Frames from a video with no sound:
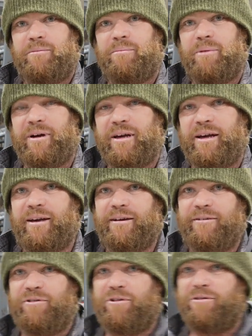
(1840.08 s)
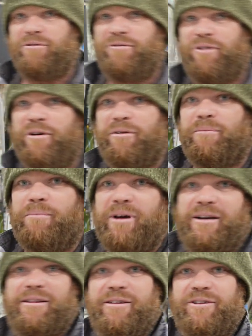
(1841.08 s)
But yeah, if you've
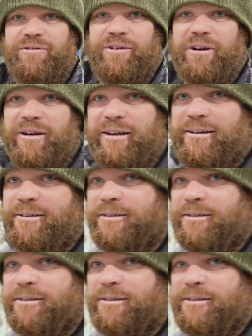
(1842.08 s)
made it this far,